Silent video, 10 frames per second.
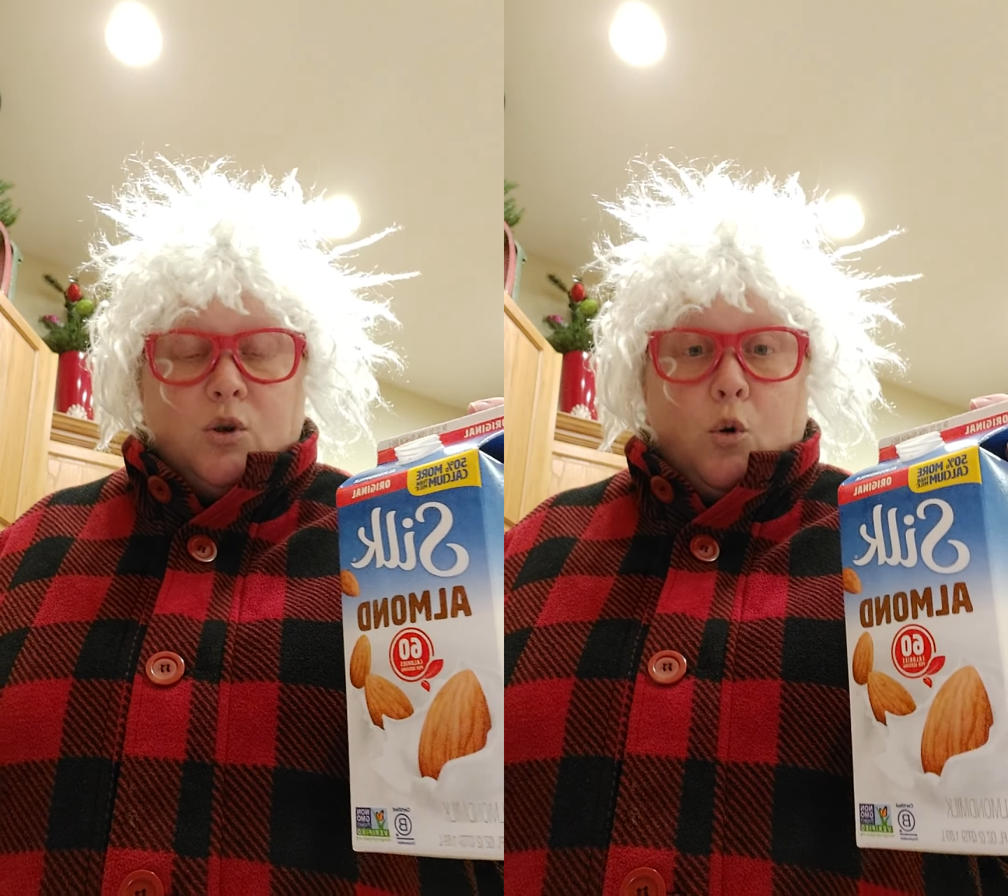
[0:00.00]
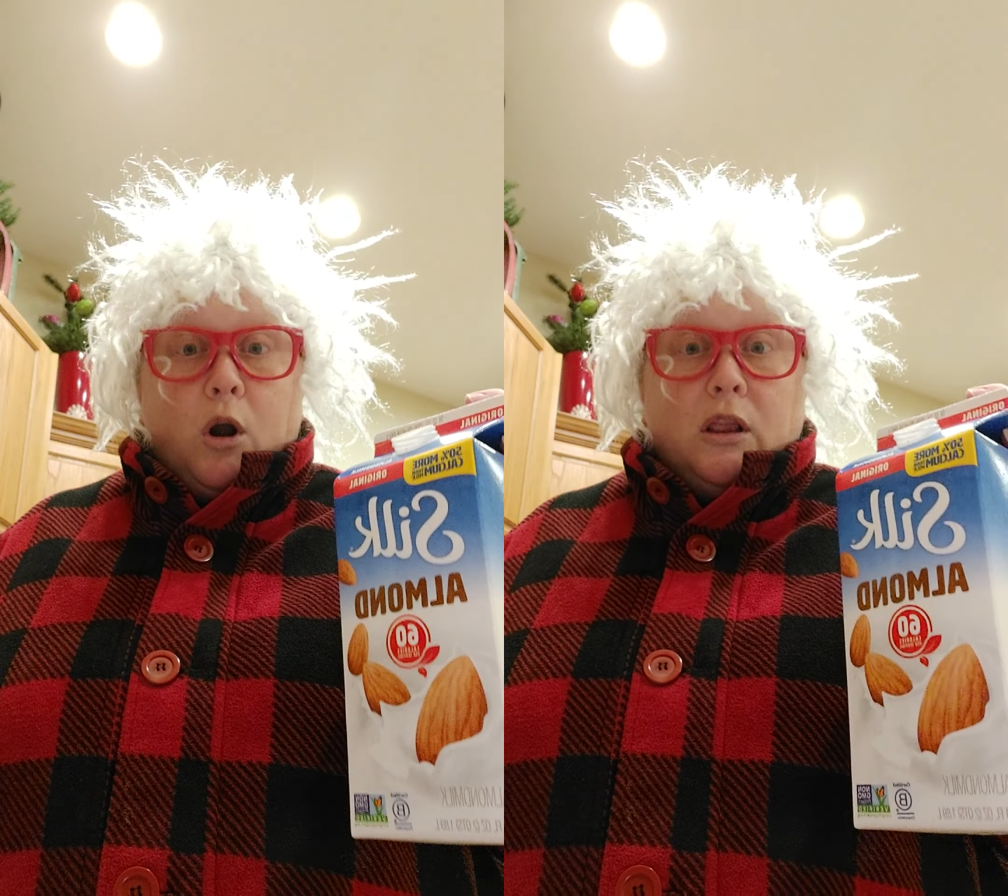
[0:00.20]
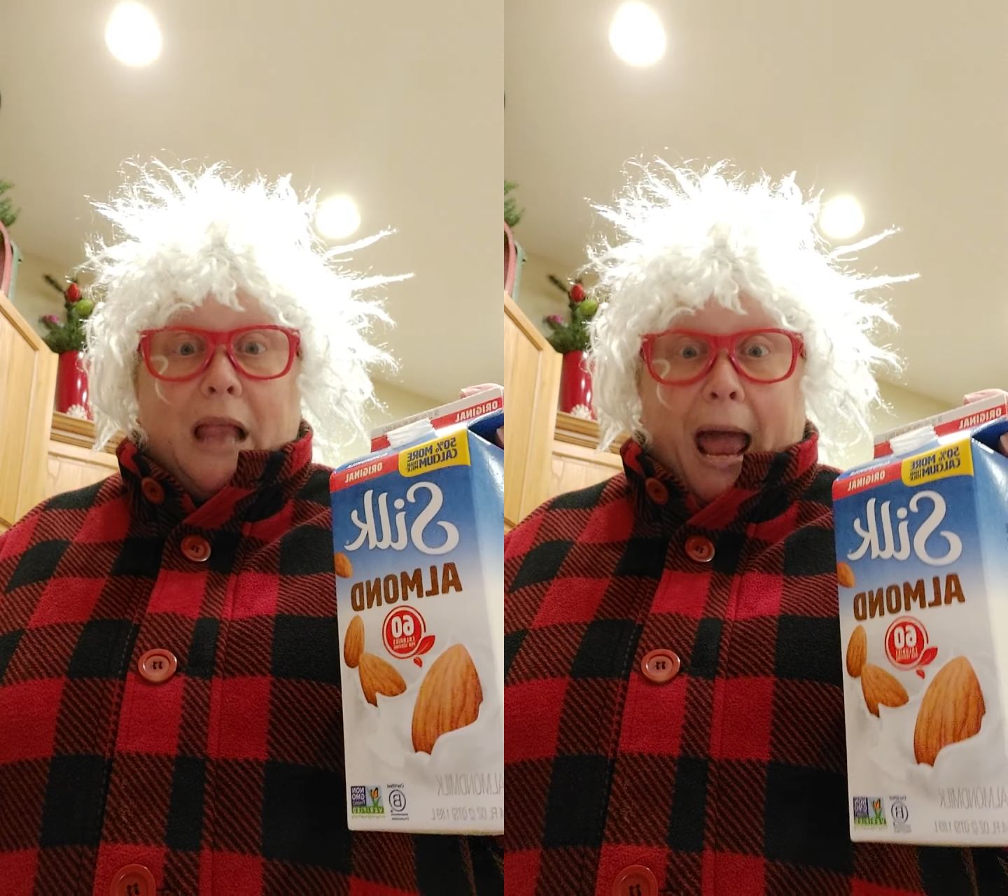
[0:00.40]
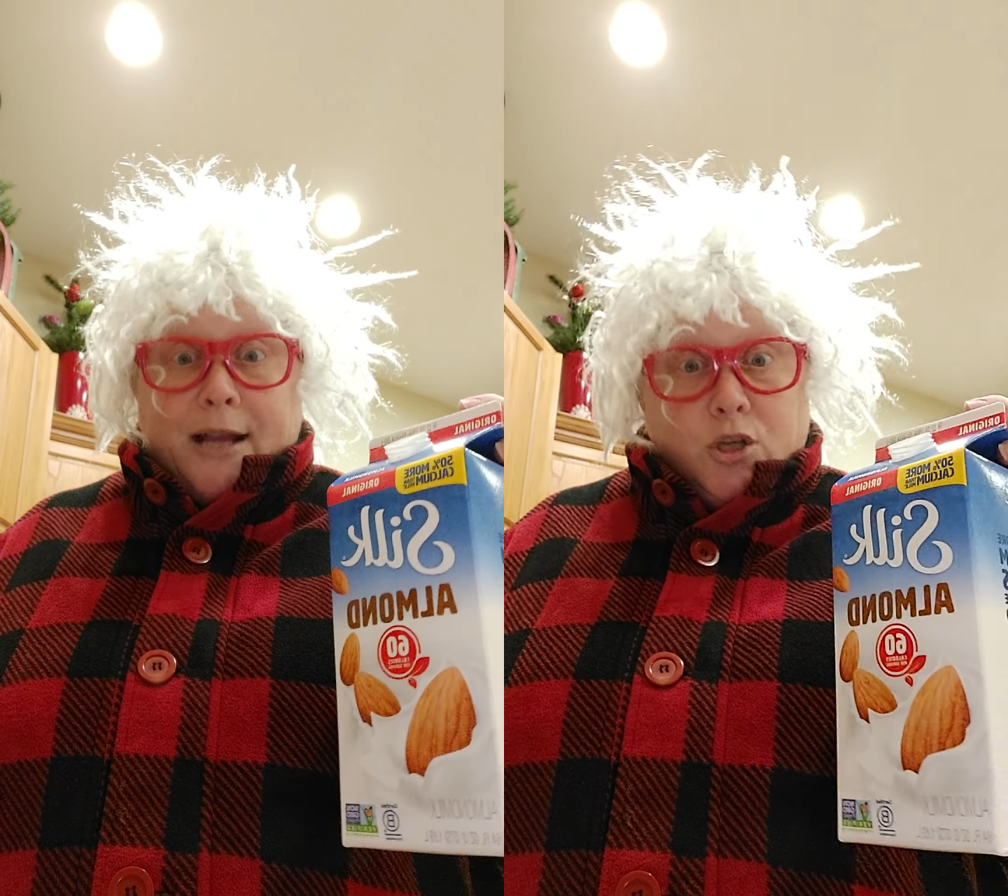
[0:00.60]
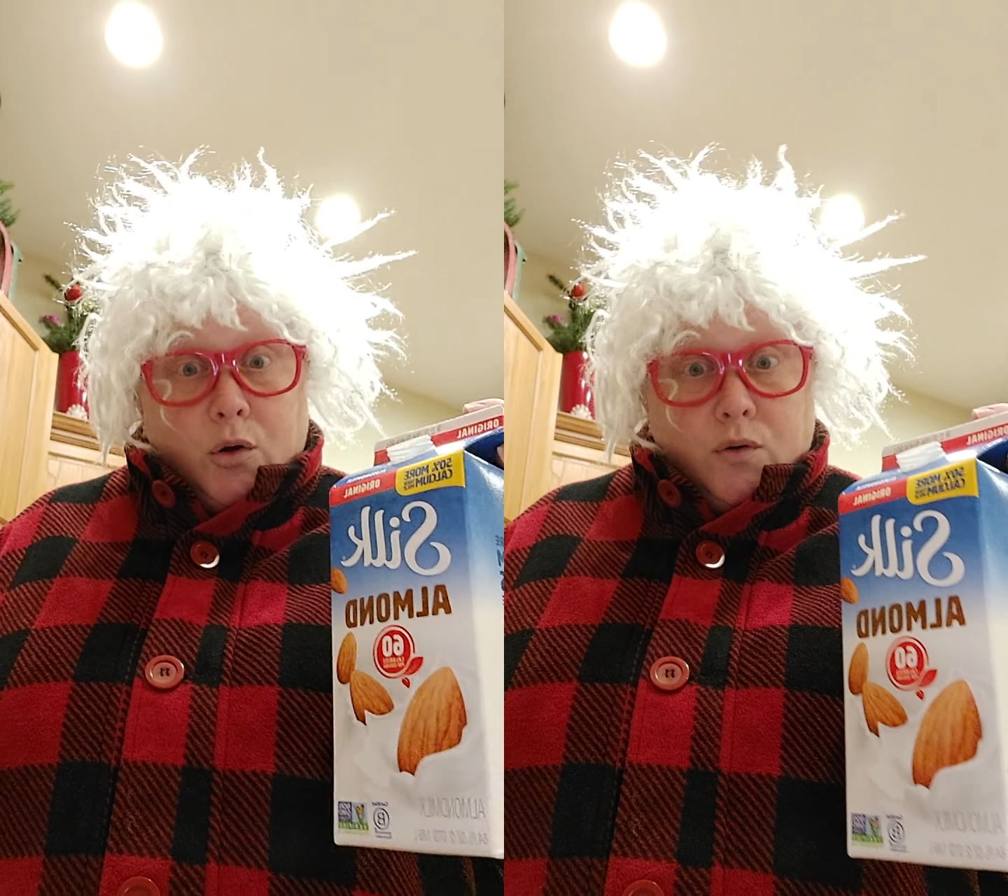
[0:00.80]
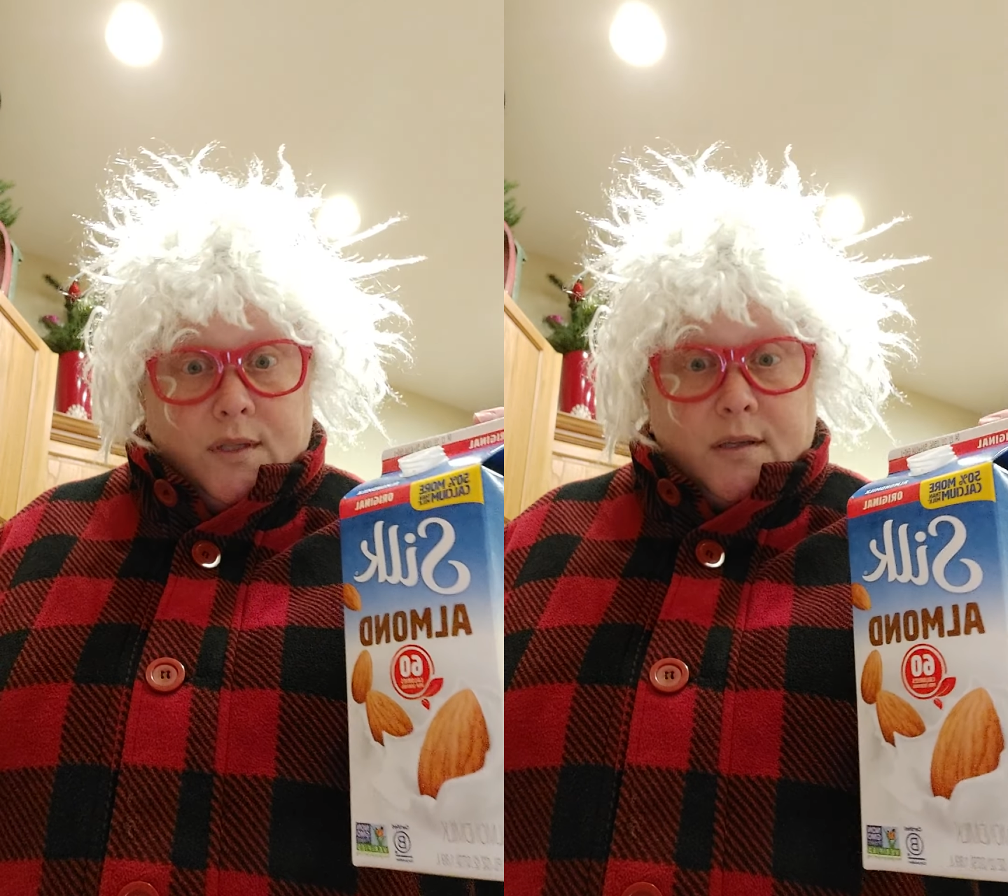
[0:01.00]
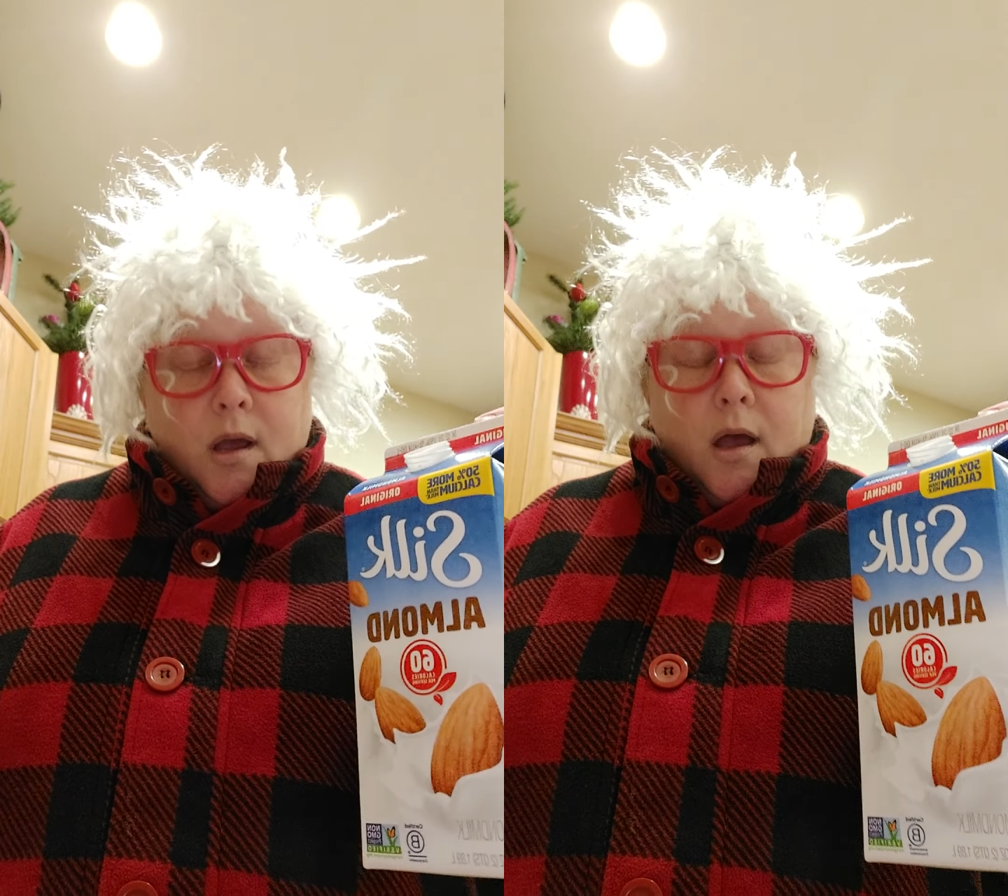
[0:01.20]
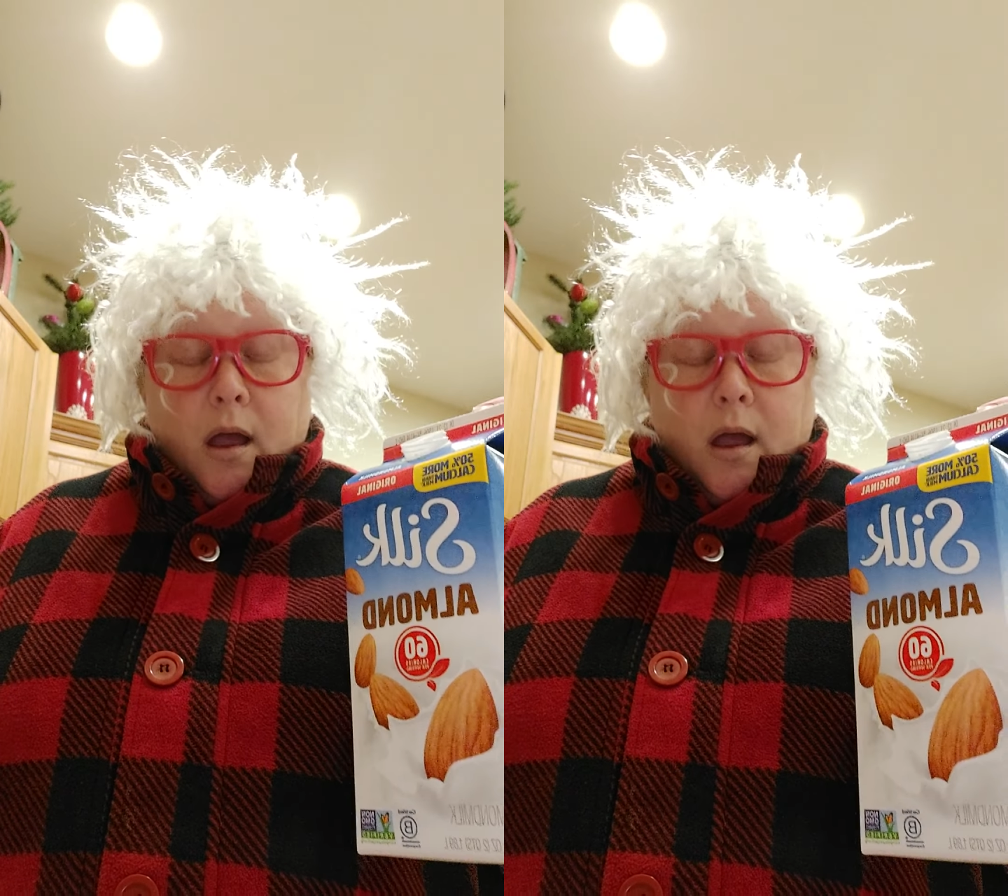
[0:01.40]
or lactose